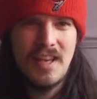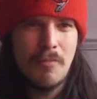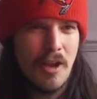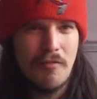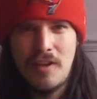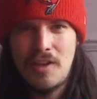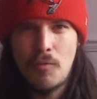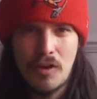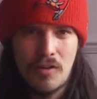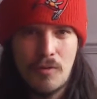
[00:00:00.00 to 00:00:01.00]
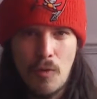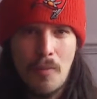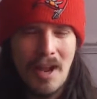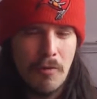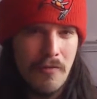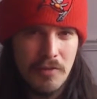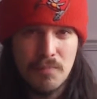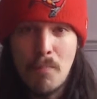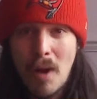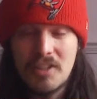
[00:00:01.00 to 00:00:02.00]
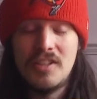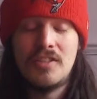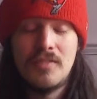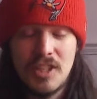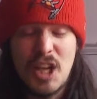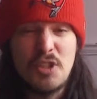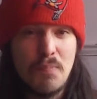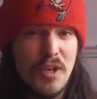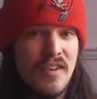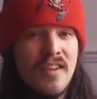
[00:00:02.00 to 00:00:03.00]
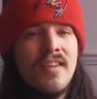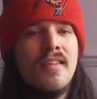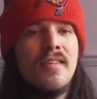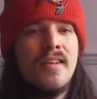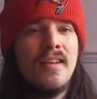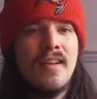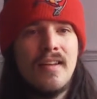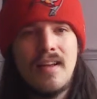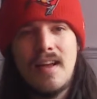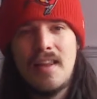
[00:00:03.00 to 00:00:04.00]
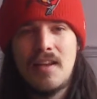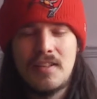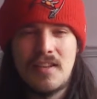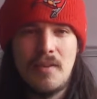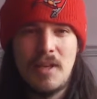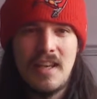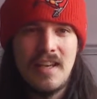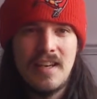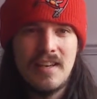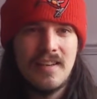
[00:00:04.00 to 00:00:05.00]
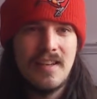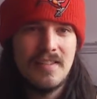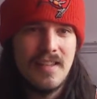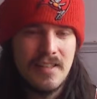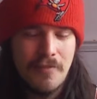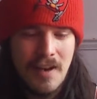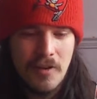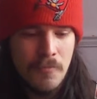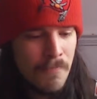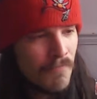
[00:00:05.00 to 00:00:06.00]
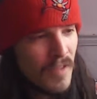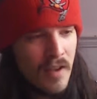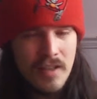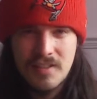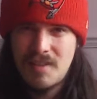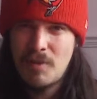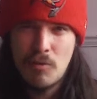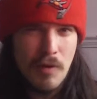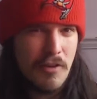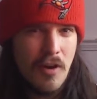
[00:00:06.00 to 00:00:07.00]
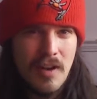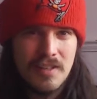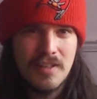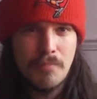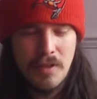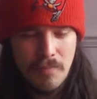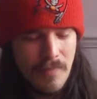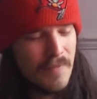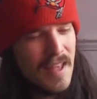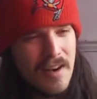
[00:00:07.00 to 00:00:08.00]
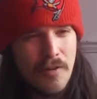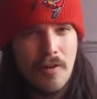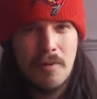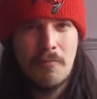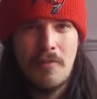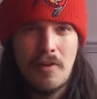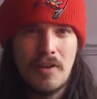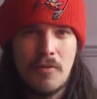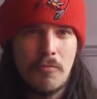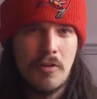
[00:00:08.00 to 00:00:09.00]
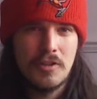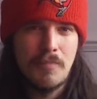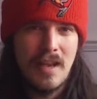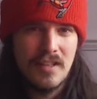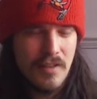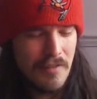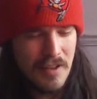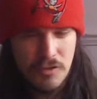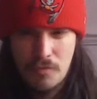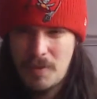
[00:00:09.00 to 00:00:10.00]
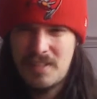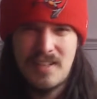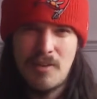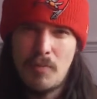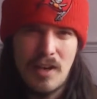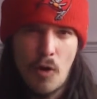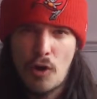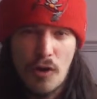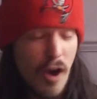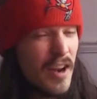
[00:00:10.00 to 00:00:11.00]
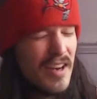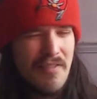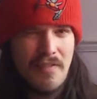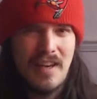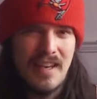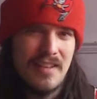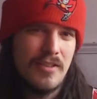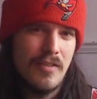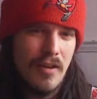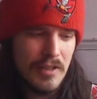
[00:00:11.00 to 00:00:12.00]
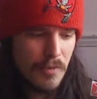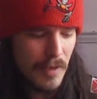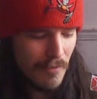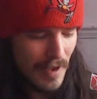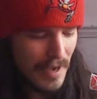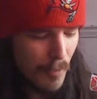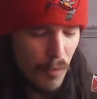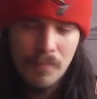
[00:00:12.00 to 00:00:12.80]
I don't think you want a quarterback with as much adjustment that's going to be needed as this fellow. Similar with Kaiser, but they look like very good prospects. I think Trubisky will be long gone. I don't even think these two guys will be available.